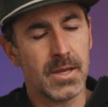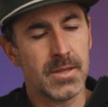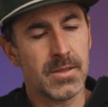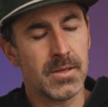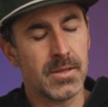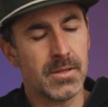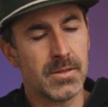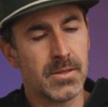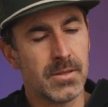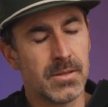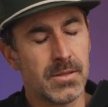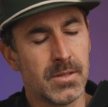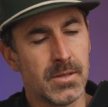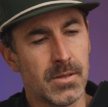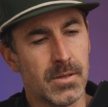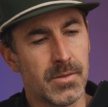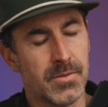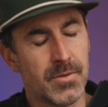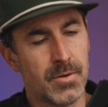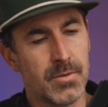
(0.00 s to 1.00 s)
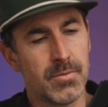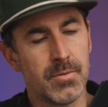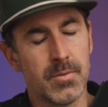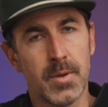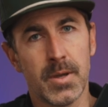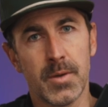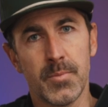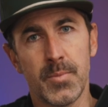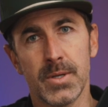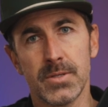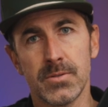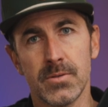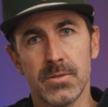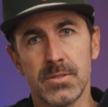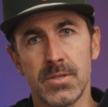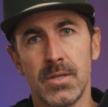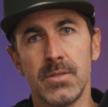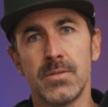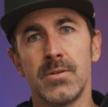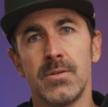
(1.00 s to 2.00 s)
I think that the 33 megapixel
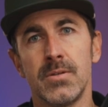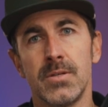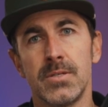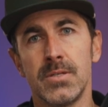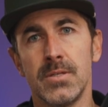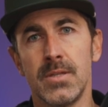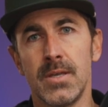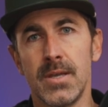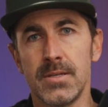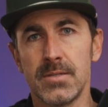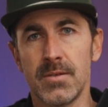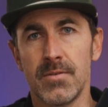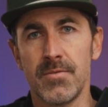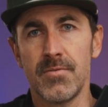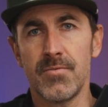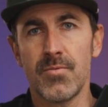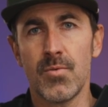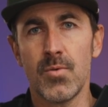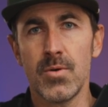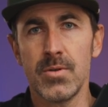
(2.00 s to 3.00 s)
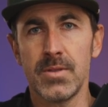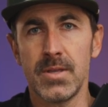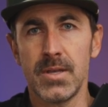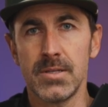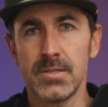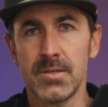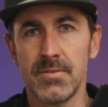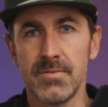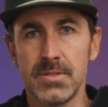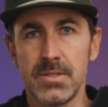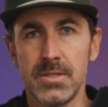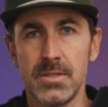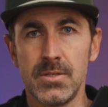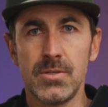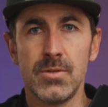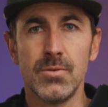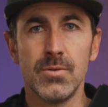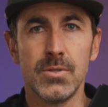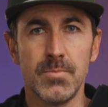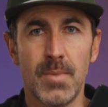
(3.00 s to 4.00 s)
sensor that's in the A7 IV and the
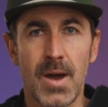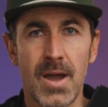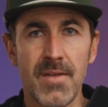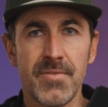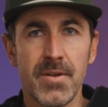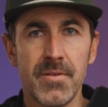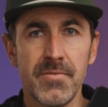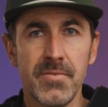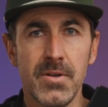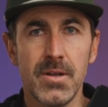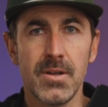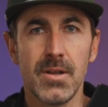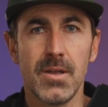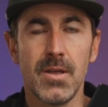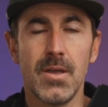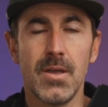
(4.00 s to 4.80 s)
A7C2 is my favorite.